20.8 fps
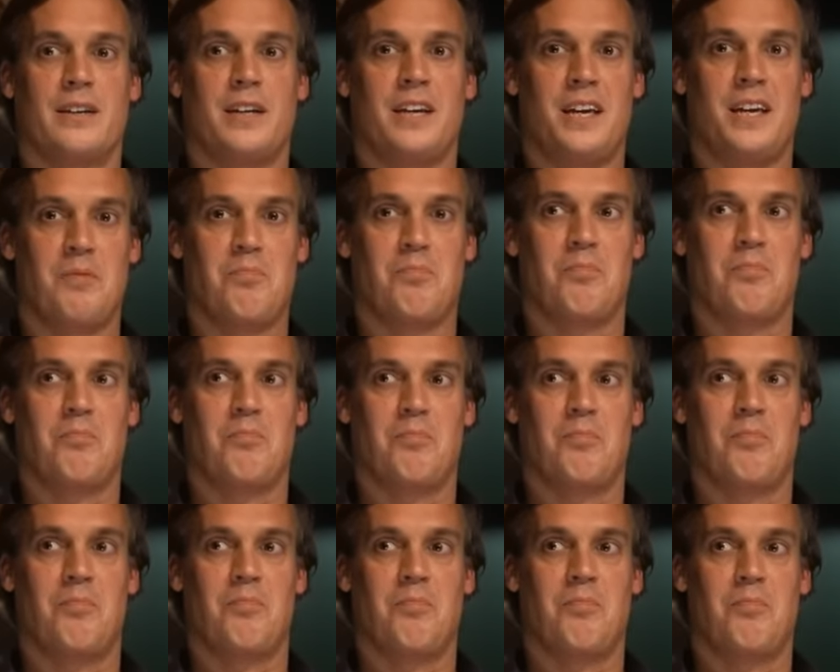he
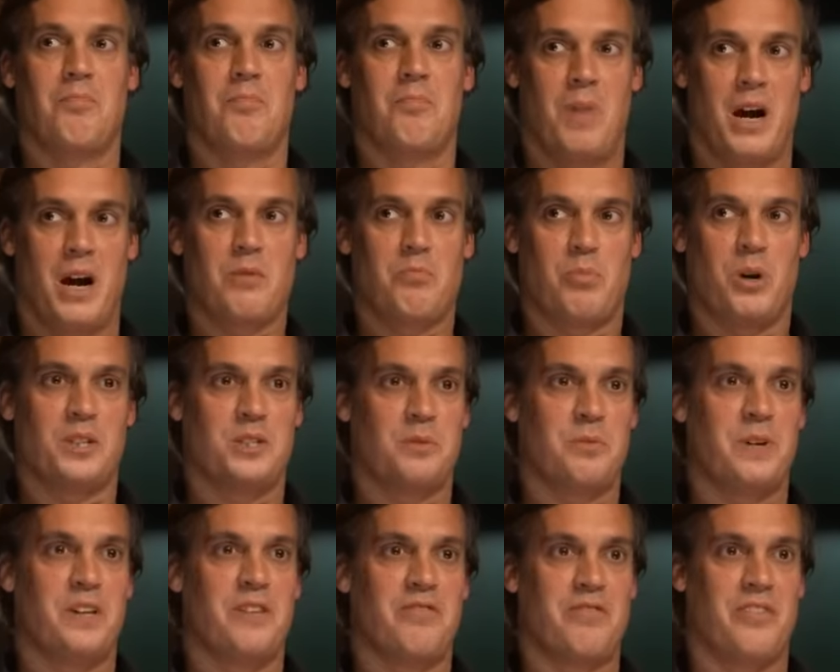might
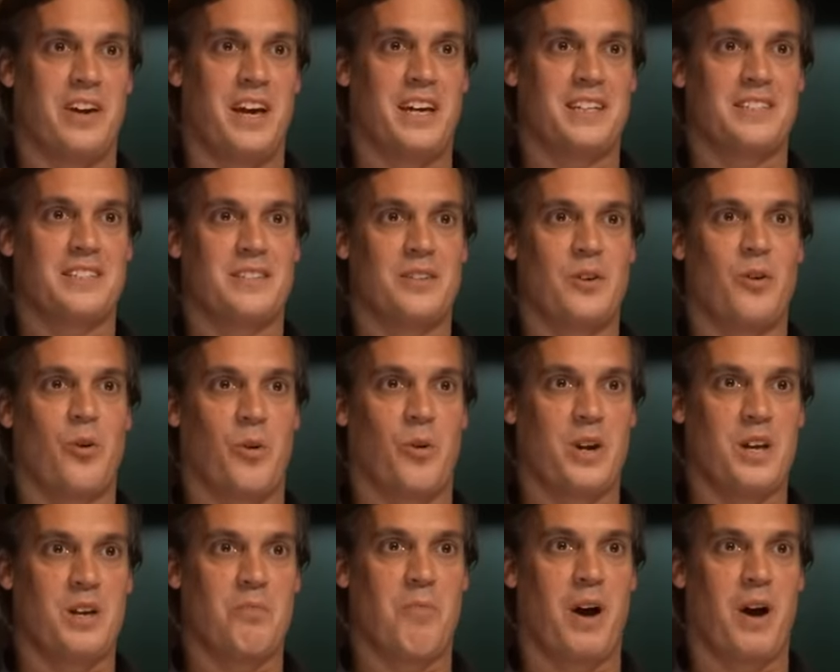punch me in the face
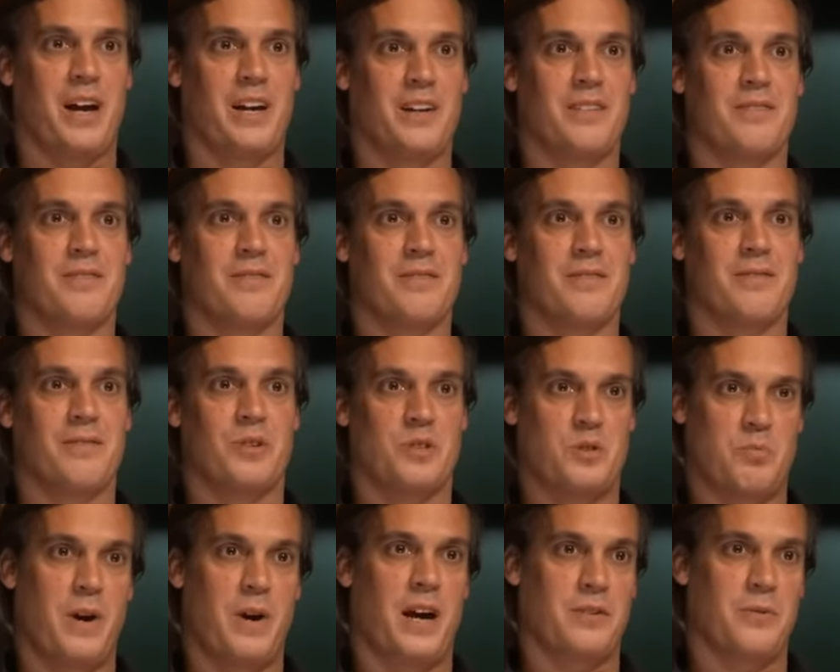or he might
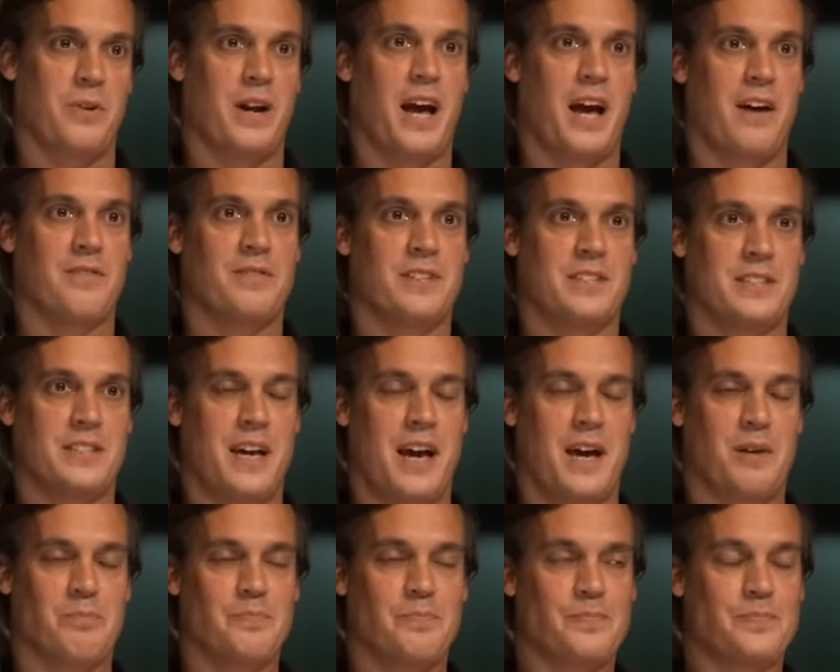respect what I have to
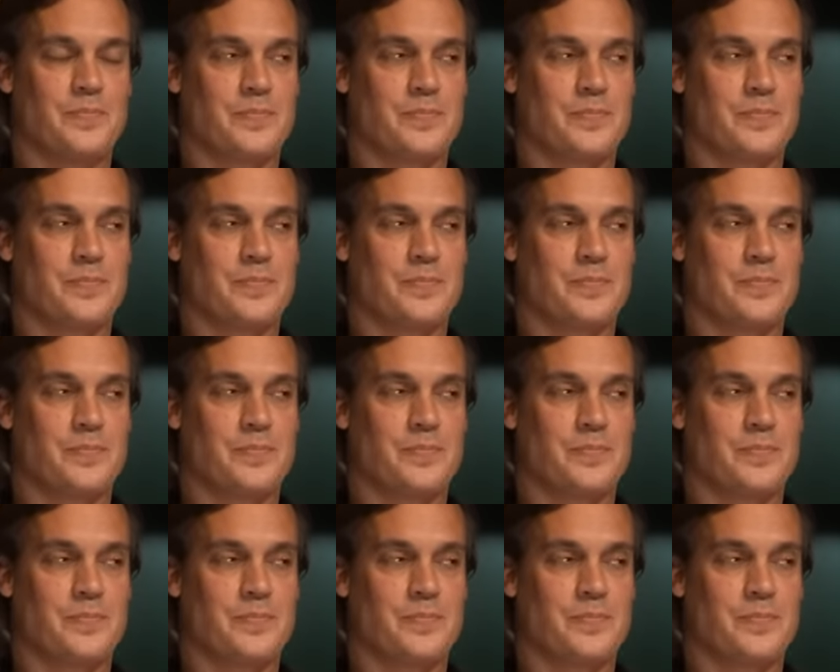say.